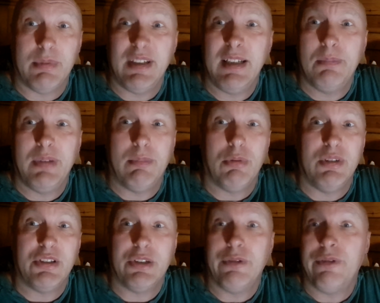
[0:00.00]
But these people
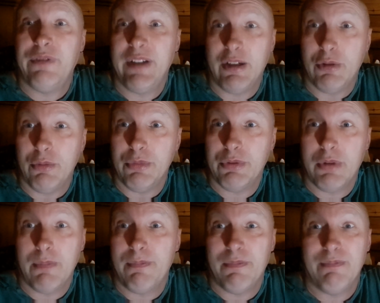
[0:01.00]
insult films
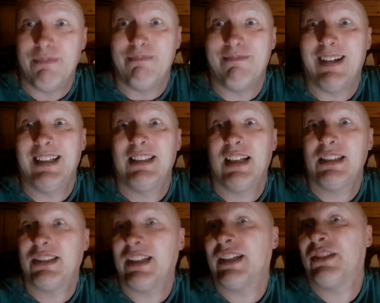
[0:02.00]
what are
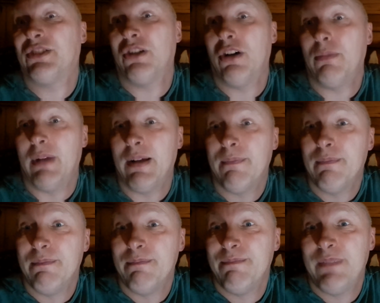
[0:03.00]
classics normally.
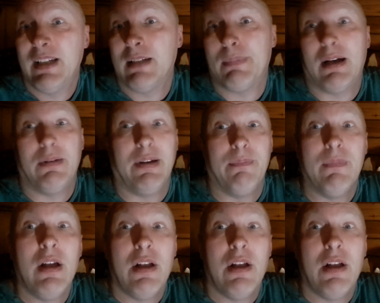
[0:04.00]
Think about it.